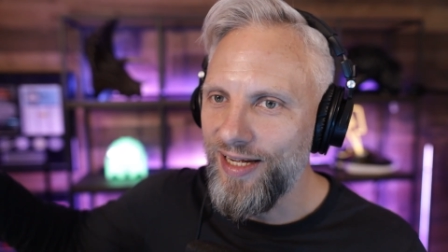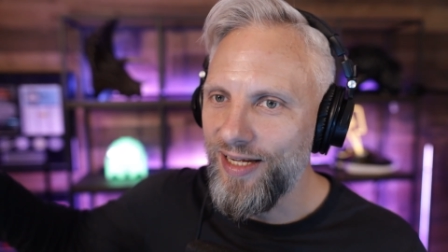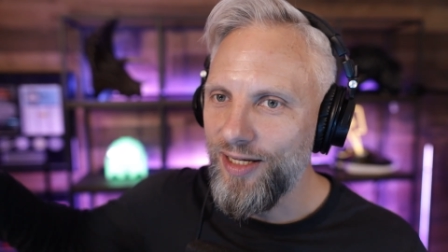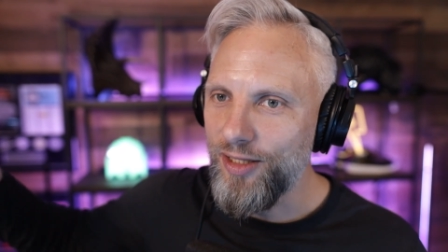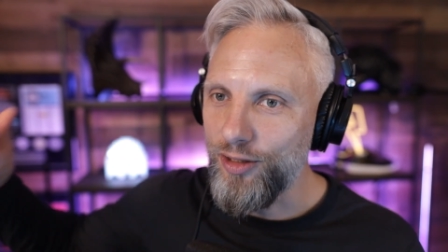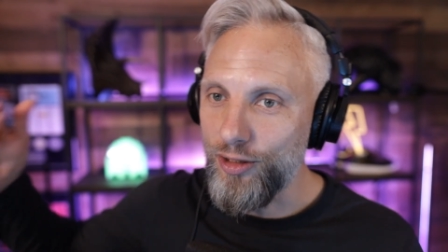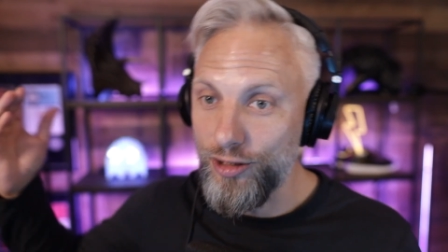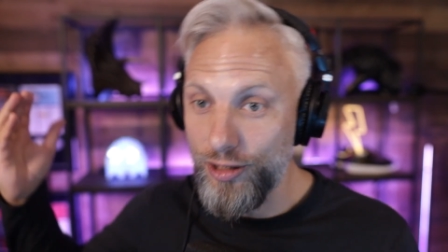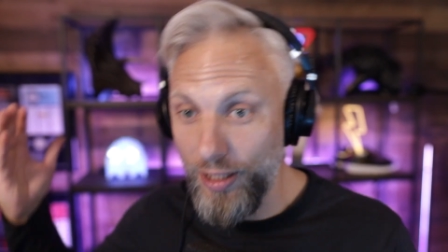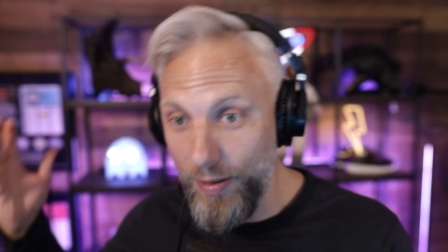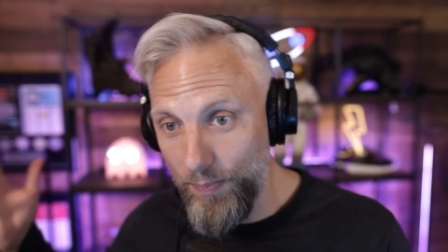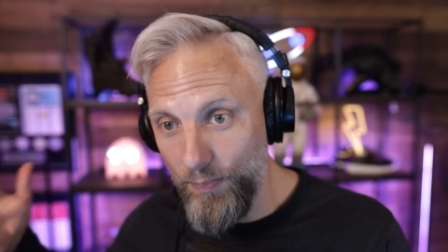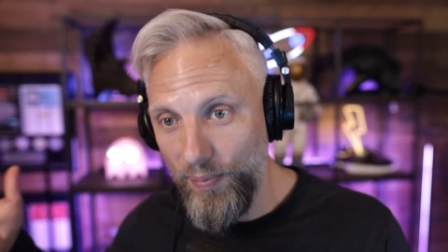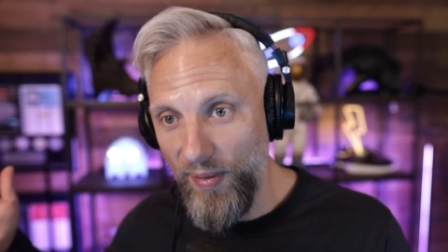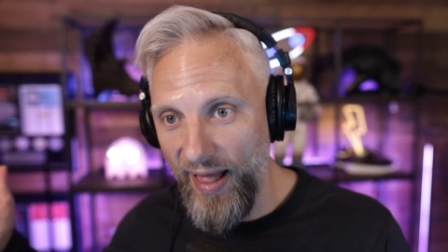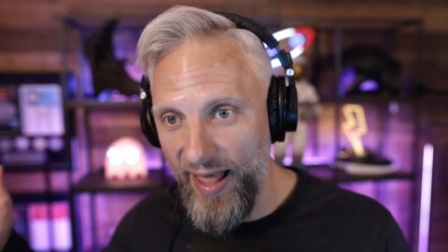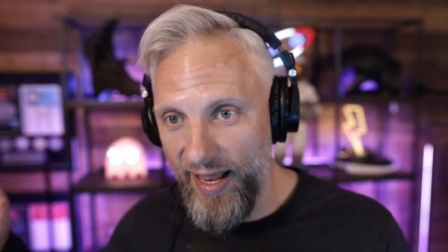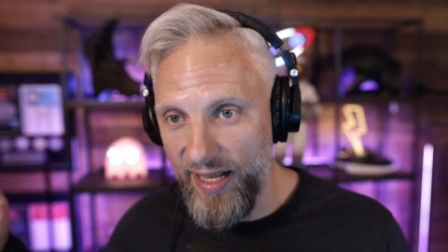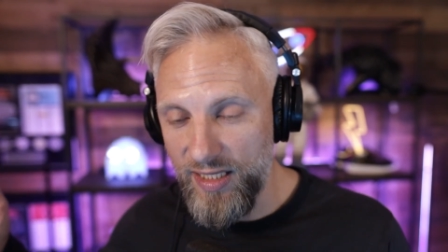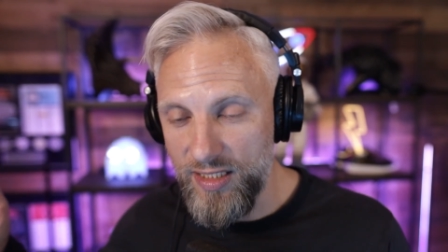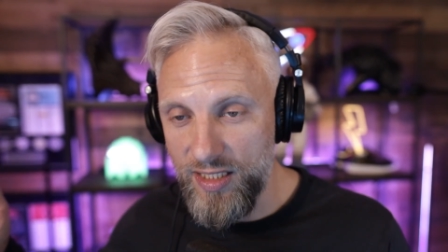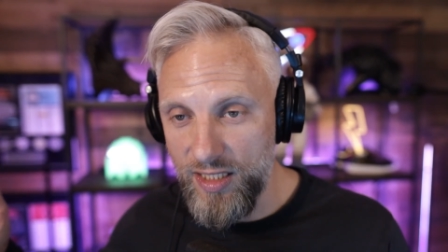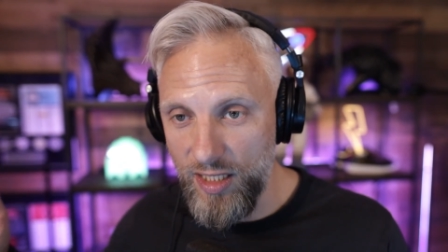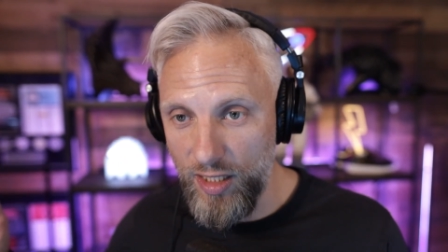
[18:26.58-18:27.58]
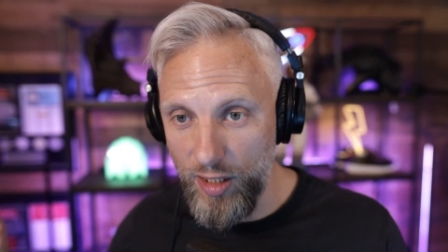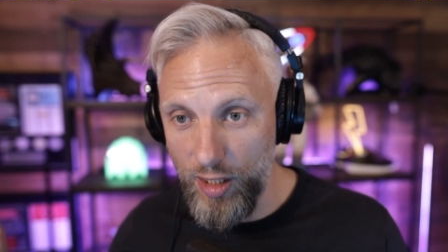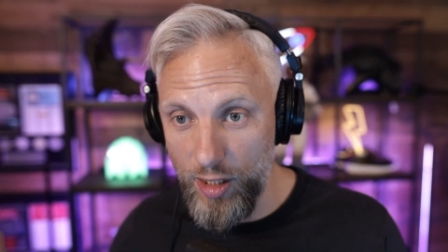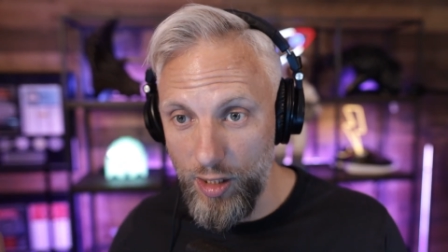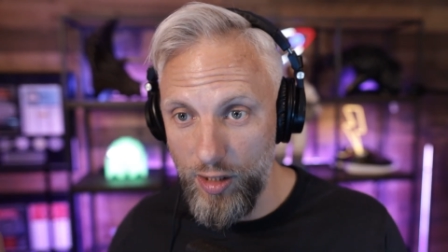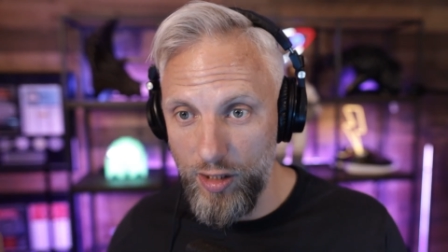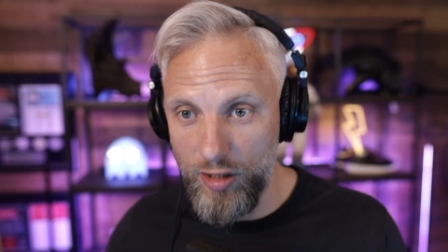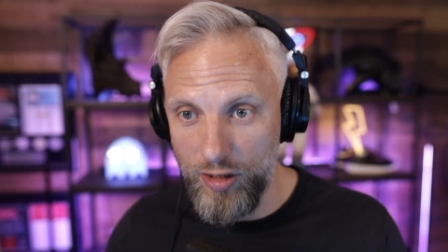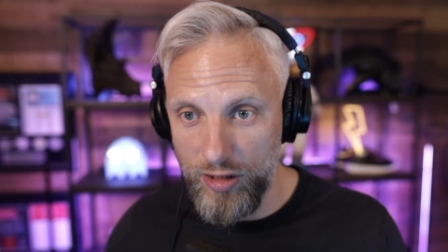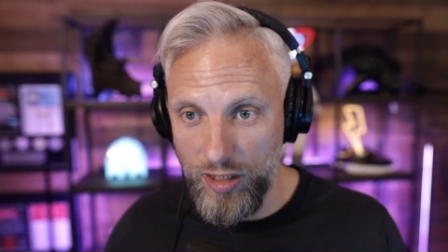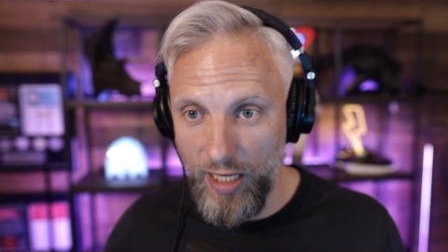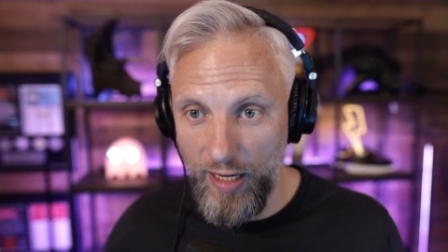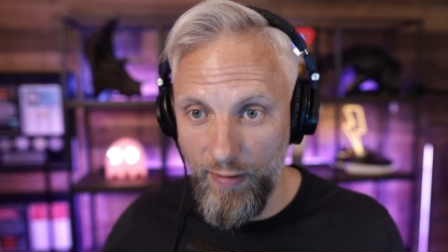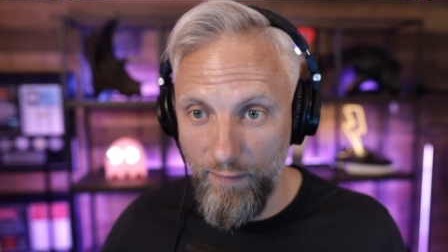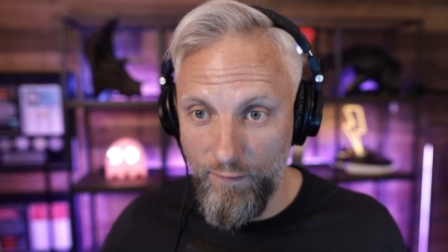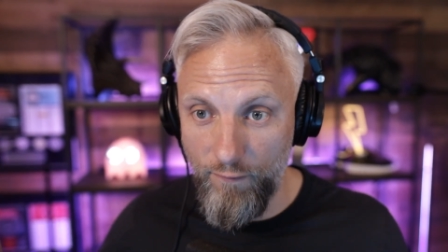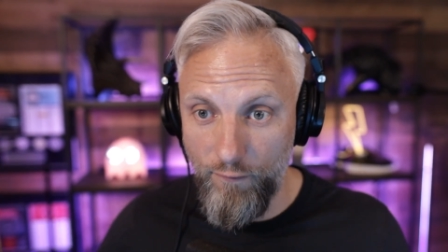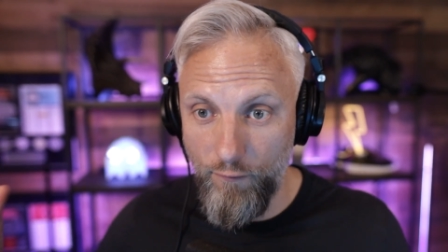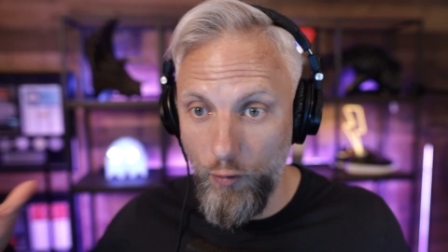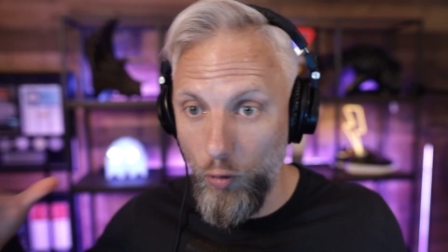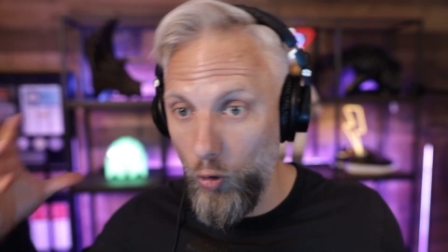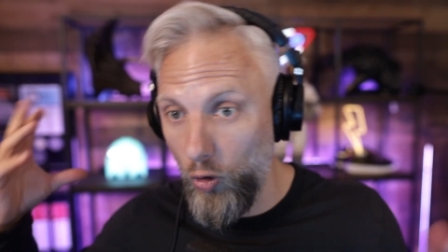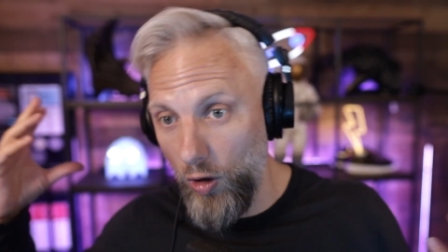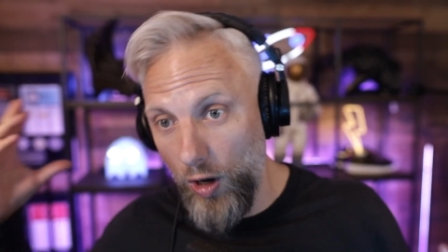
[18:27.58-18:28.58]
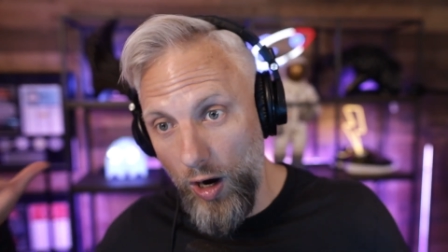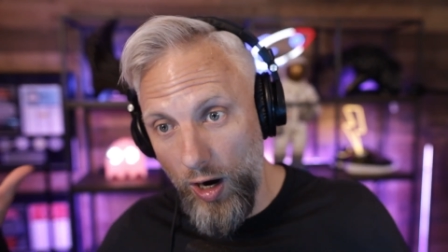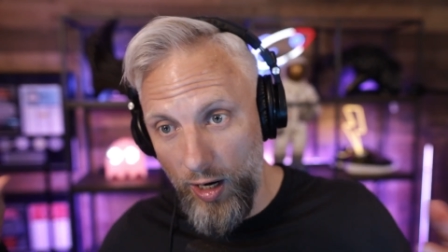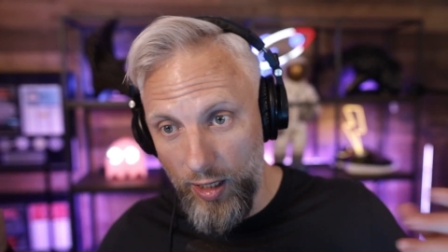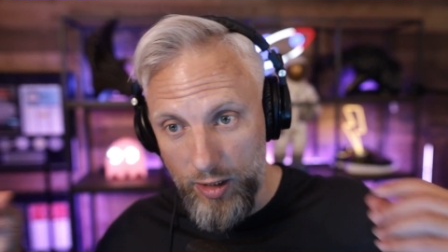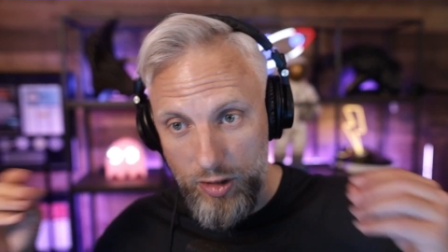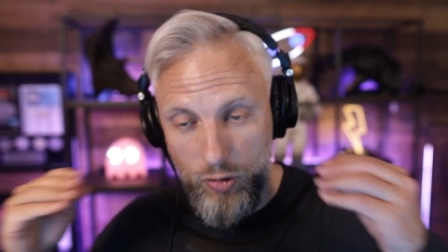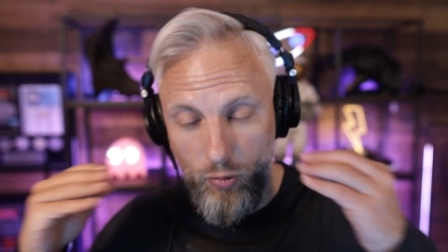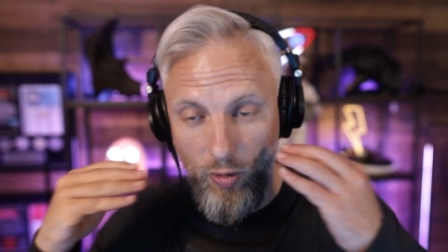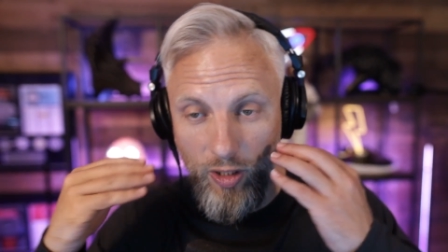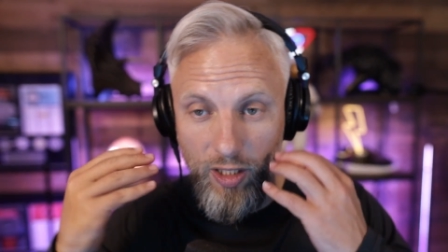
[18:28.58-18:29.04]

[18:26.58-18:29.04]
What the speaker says: there's implants, and then there's like full arch